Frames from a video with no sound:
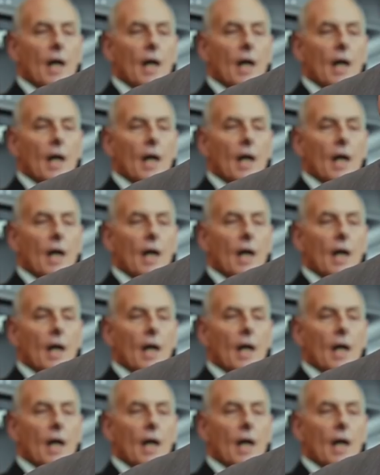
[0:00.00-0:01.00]

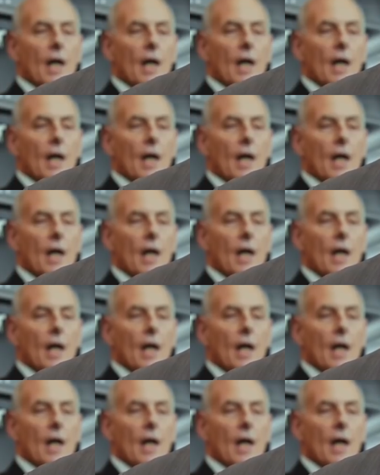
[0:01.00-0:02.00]

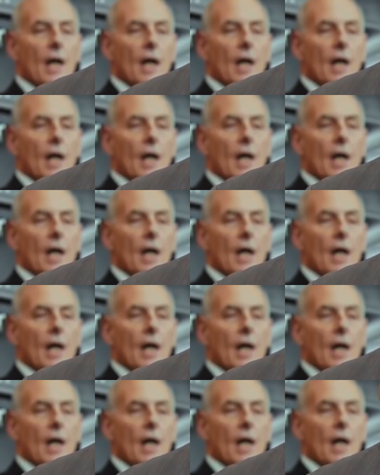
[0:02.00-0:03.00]

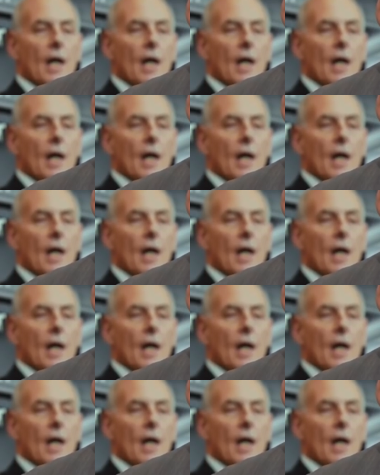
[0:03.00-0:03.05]
(silent)